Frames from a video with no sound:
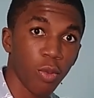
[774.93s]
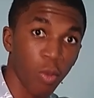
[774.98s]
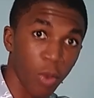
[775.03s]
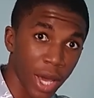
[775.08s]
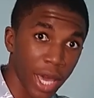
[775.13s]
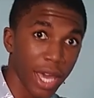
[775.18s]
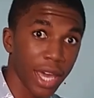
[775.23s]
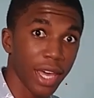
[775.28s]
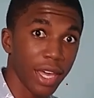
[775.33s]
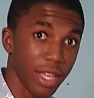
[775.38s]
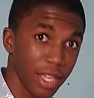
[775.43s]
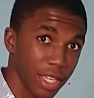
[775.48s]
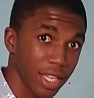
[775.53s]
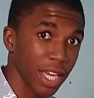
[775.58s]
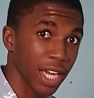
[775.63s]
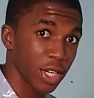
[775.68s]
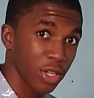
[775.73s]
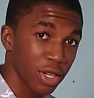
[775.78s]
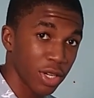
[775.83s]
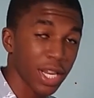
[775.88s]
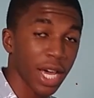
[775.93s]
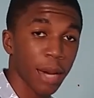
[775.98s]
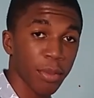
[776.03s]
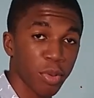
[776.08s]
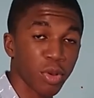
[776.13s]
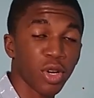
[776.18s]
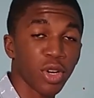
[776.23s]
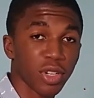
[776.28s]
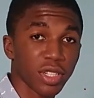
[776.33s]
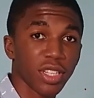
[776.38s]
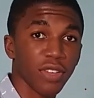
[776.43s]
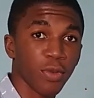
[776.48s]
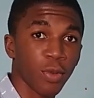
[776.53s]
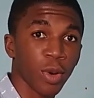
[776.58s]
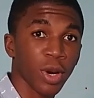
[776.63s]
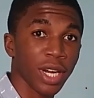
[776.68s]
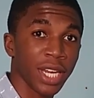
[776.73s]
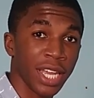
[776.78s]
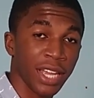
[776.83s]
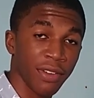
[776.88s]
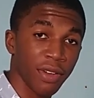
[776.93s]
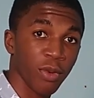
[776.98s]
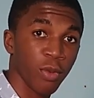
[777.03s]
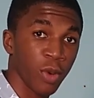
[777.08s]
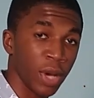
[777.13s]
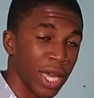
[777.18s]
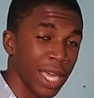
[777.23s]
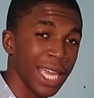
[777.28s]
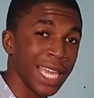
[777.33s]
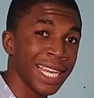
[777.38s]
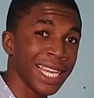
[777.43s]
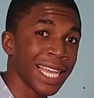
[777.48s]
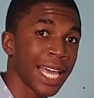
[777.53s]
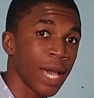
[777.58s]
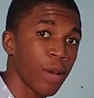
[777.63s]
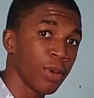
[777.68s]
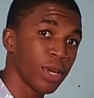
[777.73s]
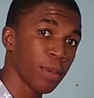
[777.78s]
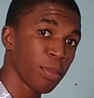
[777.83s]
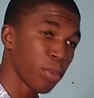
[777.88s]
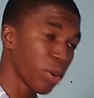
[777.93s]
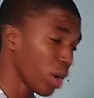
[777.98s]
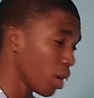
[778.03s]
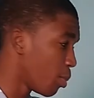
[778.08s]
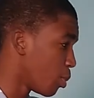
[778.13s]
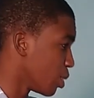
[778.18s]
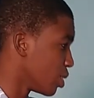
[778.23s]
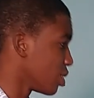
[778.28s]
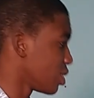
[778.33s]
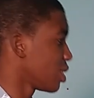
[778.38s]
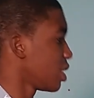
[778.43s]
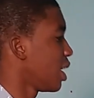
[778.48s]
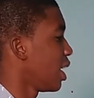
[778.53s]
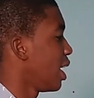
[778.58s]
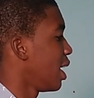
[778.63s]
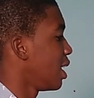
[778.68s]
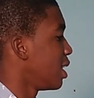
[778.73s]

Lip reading: where you do that productive work where in line with your purpose.